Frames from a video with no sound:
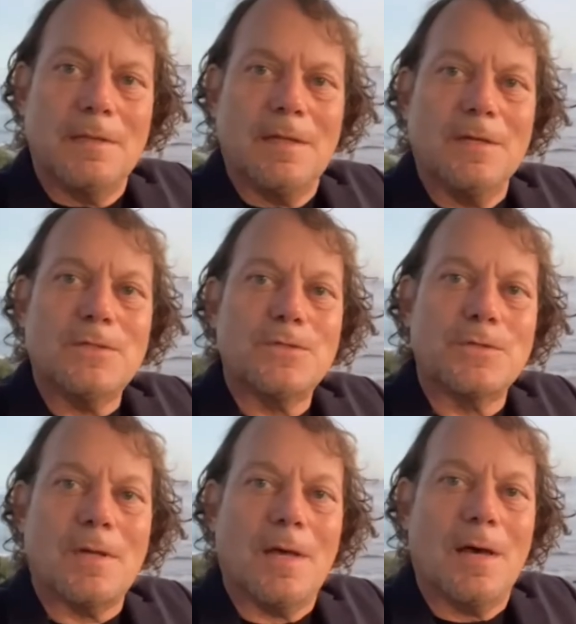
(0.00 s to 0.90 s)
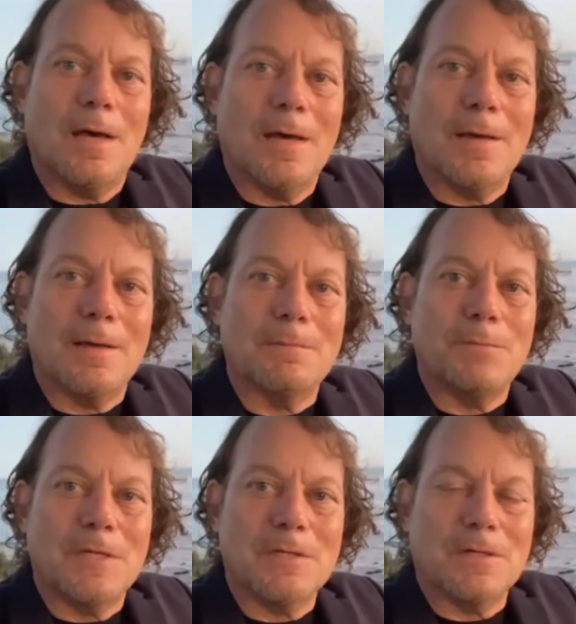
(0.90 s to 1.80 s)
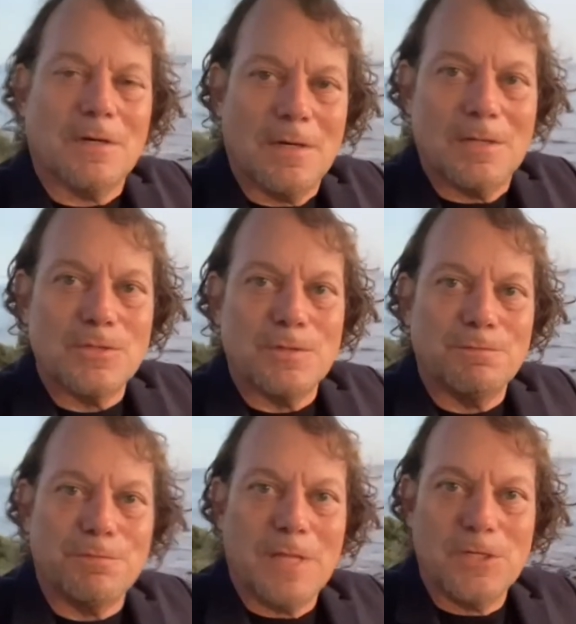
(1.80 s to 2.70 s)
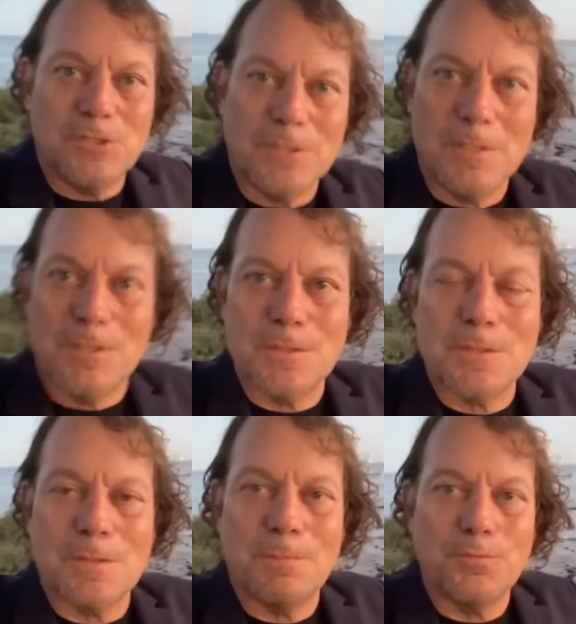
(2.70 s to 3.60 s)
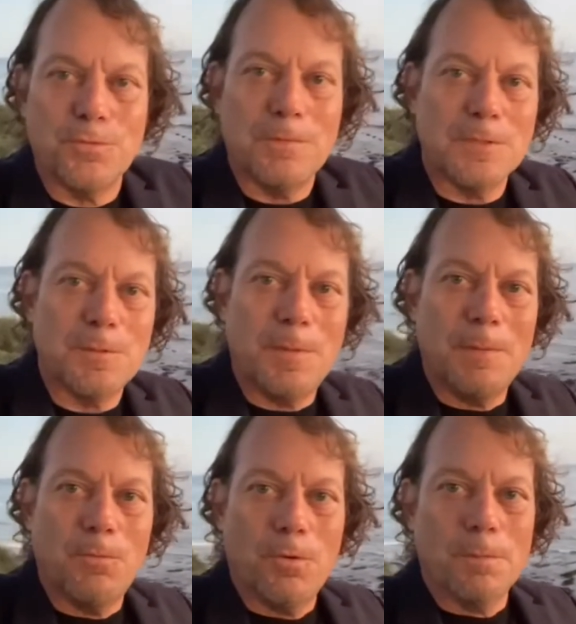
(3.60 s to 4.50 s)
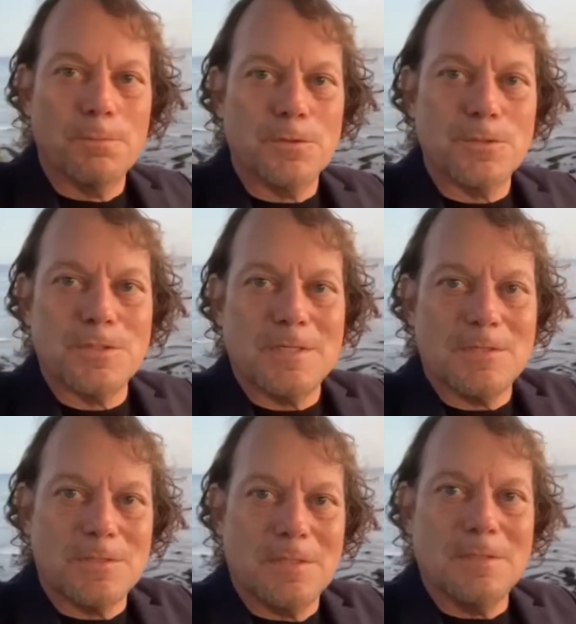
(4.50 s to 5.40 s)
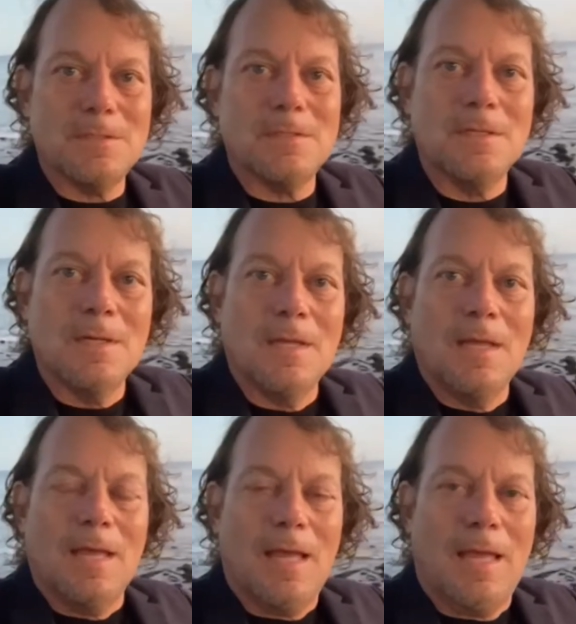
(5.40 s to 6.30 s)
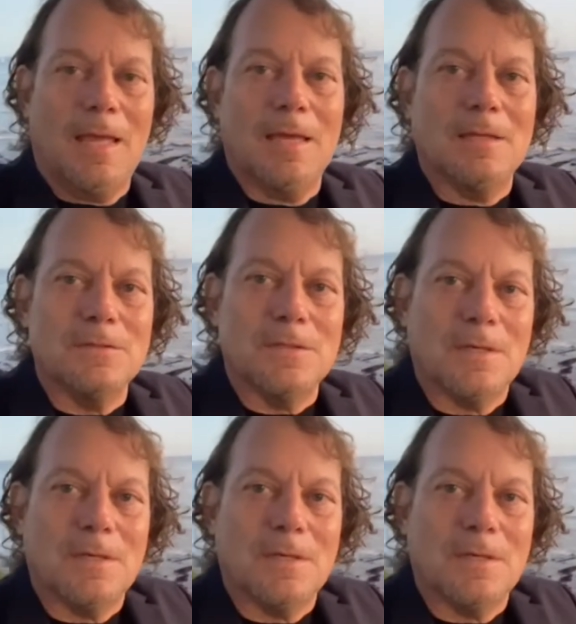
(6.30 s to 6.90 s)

this because inflation is proving to be more persistent and